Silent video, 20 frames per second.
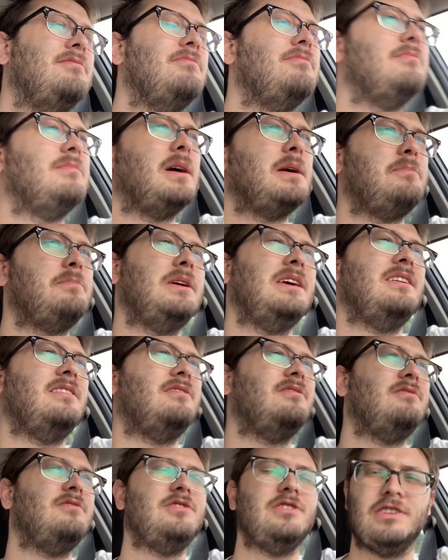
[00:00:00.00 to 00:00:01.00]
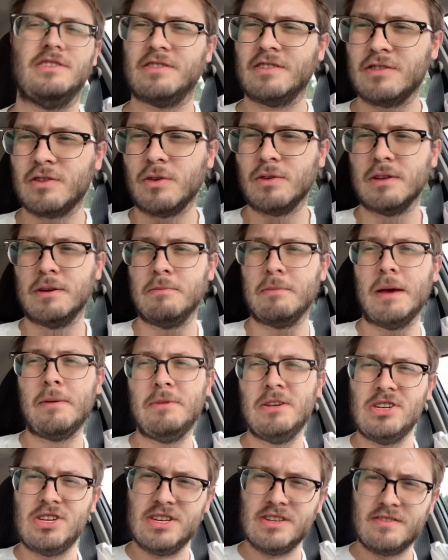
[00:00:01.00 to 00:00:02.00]
Might be Jesus holding
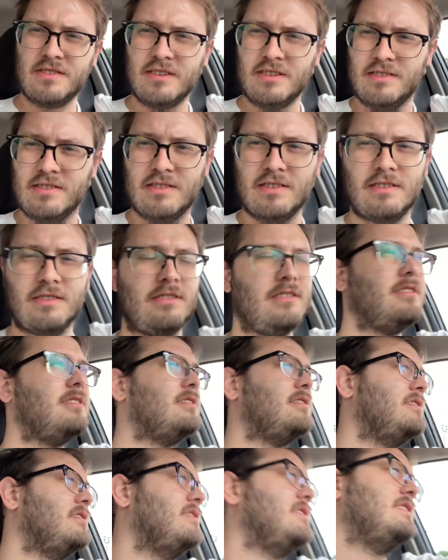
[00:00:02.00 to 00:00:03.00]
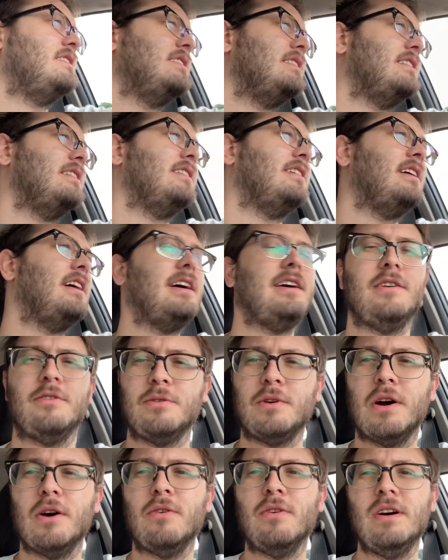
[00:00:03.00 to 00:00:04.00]
baby Jesus. I
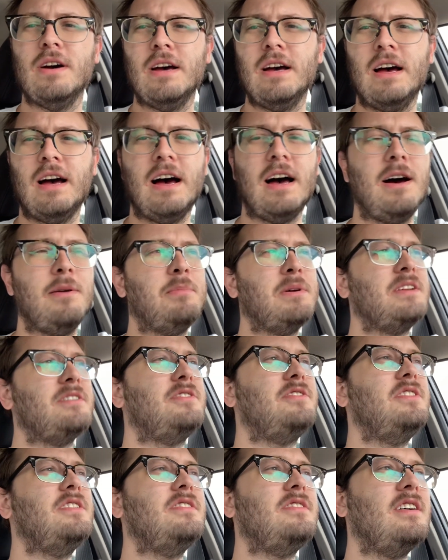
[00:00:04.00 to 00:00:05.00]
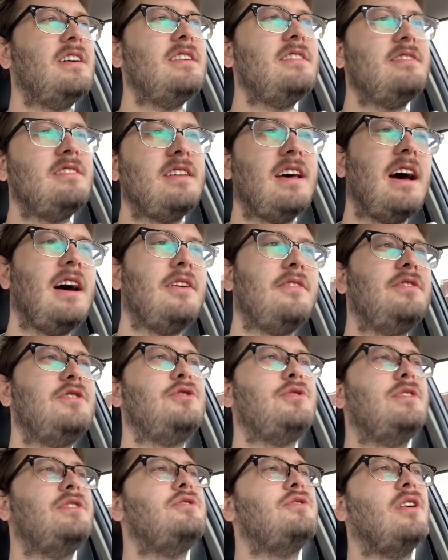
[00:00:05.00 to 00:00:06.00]
don't know. But it's Jesus out of a
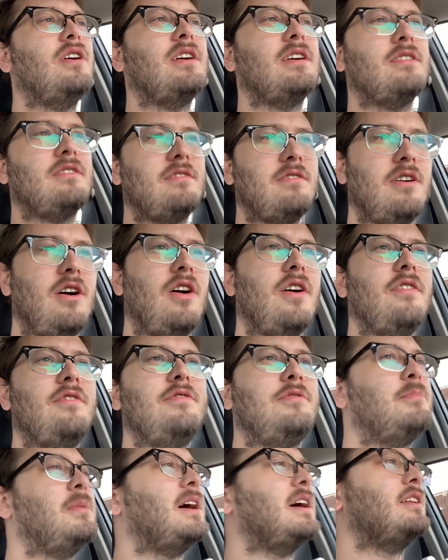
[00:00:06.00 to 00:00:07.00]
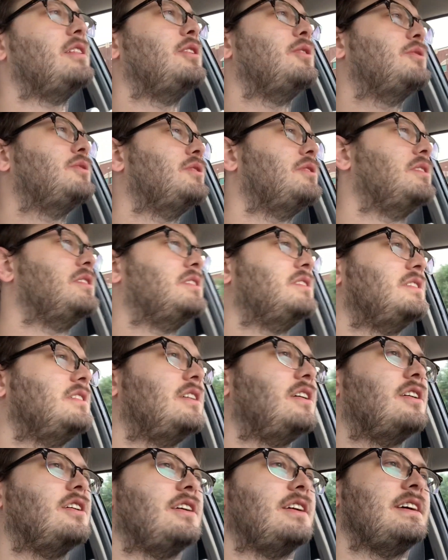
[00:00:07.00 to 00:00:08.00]
tree trunk carved by a local
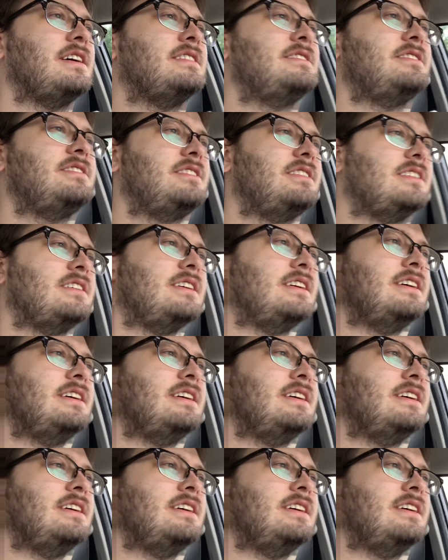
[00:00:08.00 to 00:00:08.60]
artist.